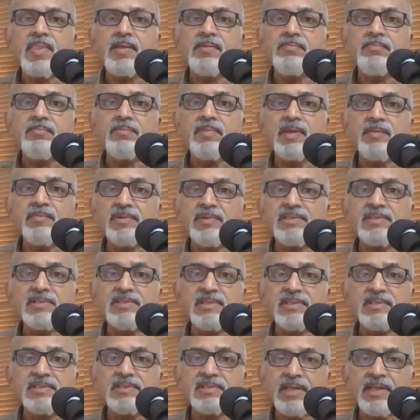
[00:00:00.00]
Maybe this
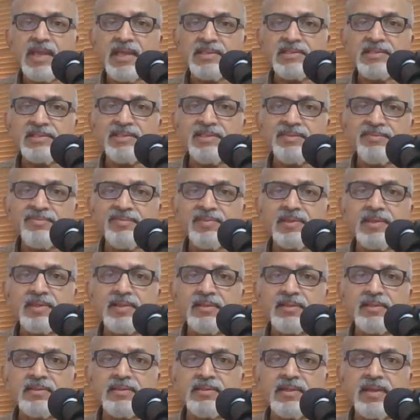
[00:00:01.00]
is as
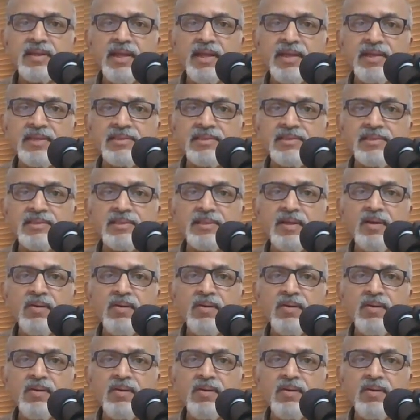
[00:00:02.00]
difficult as